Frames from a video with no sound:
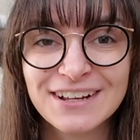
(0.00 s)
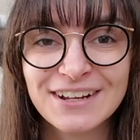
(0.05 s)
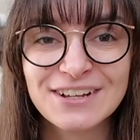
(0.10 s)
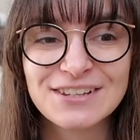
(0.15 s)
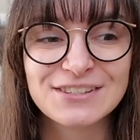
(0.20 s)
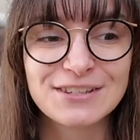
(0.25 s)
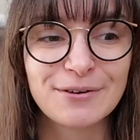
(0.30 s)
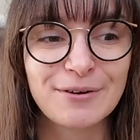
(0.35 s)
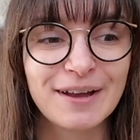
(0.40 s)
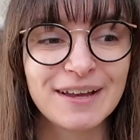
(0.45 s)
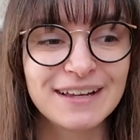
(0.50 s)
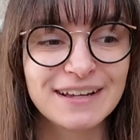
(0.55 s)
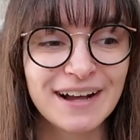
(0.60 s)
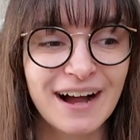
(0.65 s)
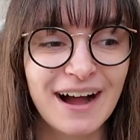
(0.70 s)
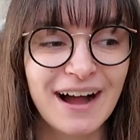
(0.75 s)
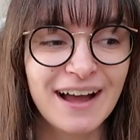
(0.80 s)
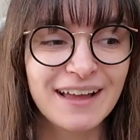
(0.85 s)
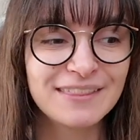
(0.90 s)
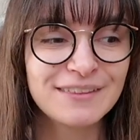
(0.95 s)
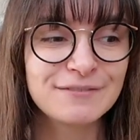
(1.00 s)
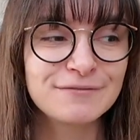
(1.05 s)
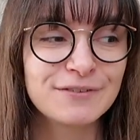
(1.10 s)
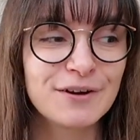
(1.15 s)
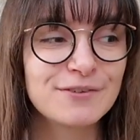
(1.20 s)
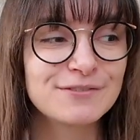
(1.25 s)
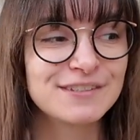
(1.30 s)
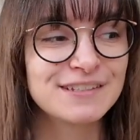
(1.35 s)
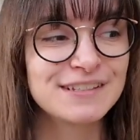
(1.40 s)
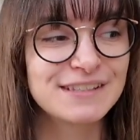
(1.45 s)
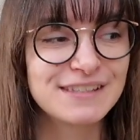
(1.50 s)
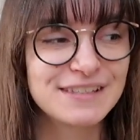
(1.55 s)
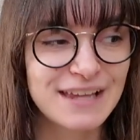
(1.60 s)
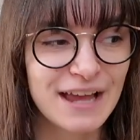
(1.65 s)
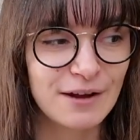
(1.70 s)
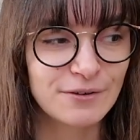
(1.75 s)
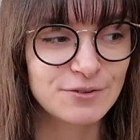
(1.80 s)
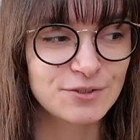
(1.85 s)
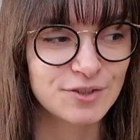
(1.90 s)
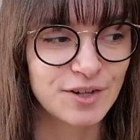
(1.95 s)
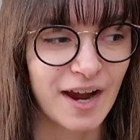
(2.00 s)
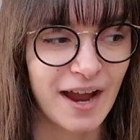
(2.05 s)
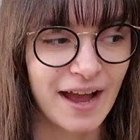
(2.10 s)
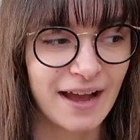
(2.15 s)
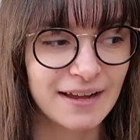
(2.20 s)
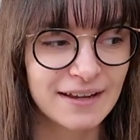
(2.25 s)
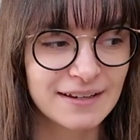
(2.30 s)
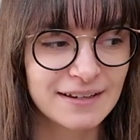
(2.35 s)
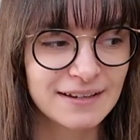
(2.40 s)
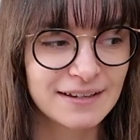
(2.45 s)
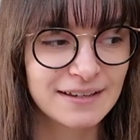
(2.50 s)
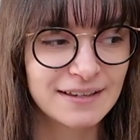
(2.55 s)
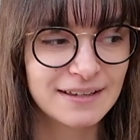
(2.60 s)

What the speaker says: So I got the Frozen soundtrack